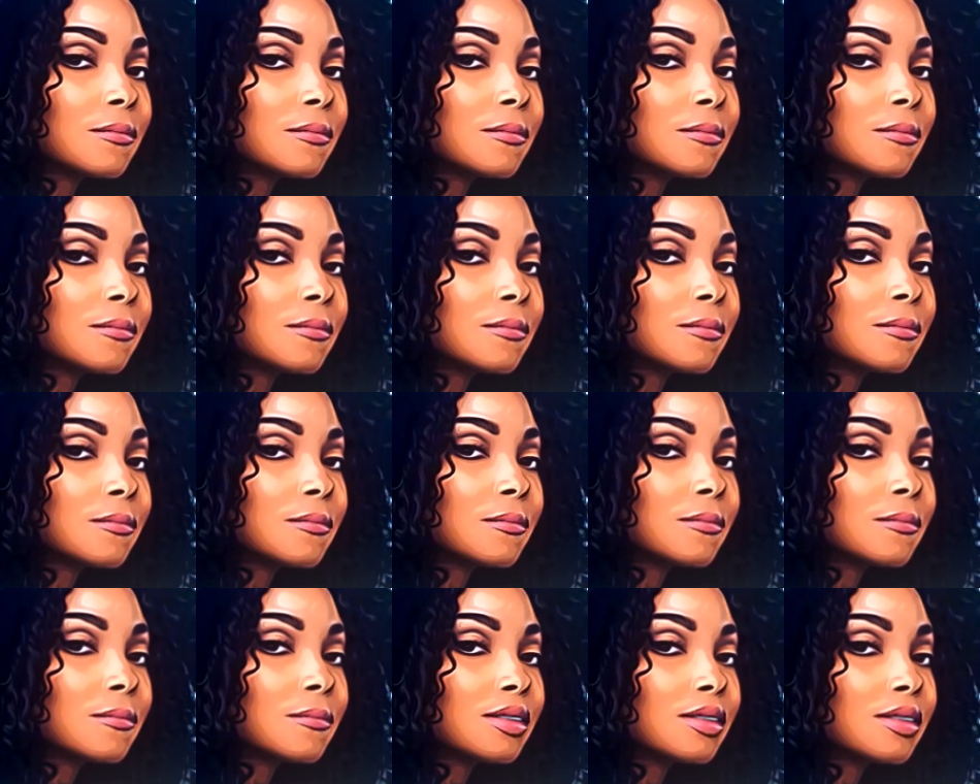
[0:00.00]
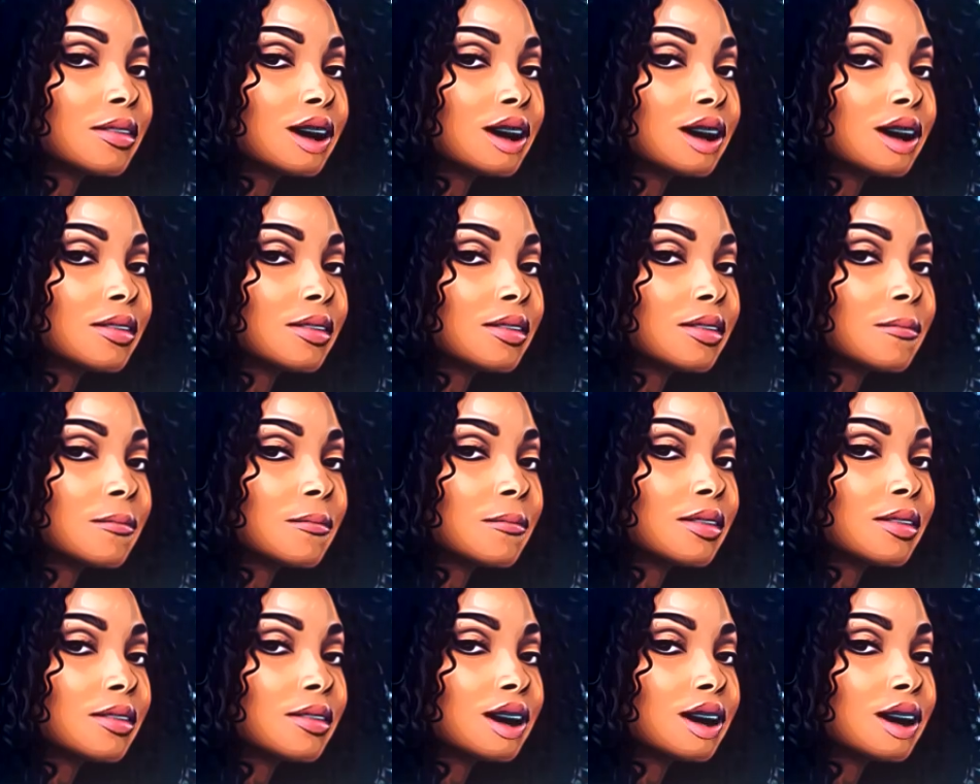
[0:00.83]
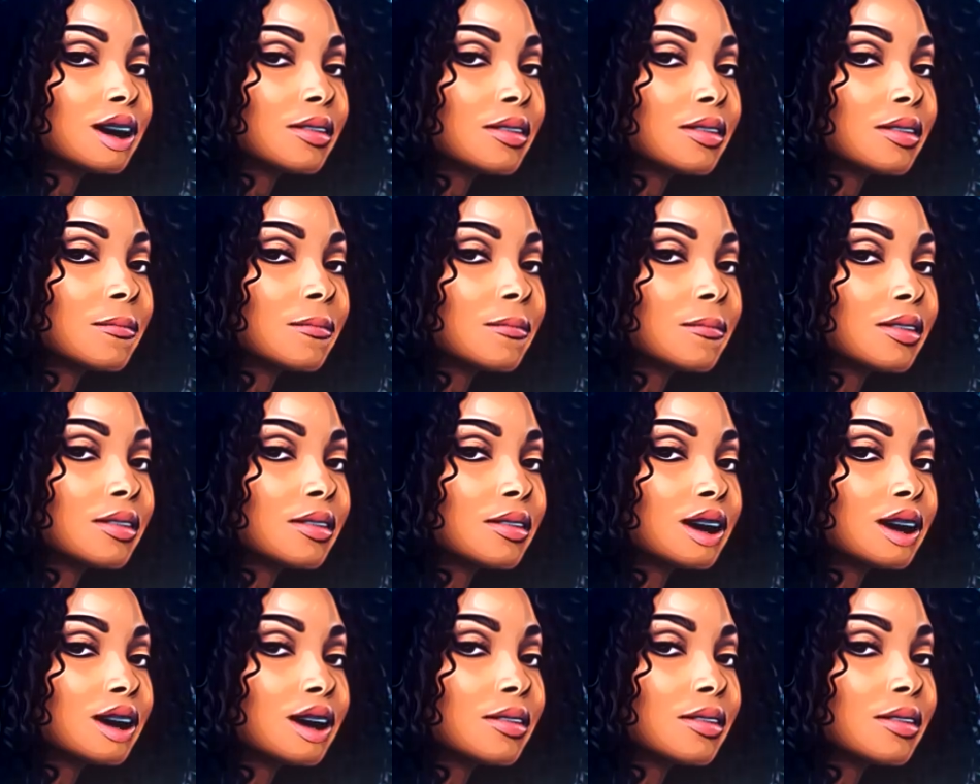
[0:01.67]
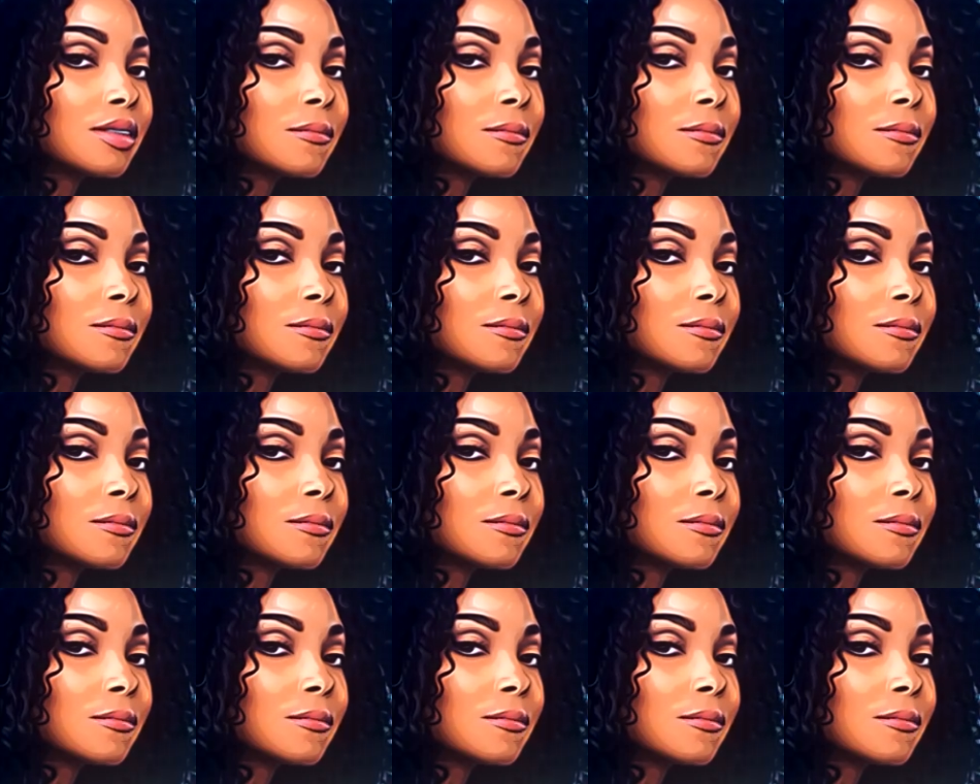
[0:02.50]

So the dad was basically saying that,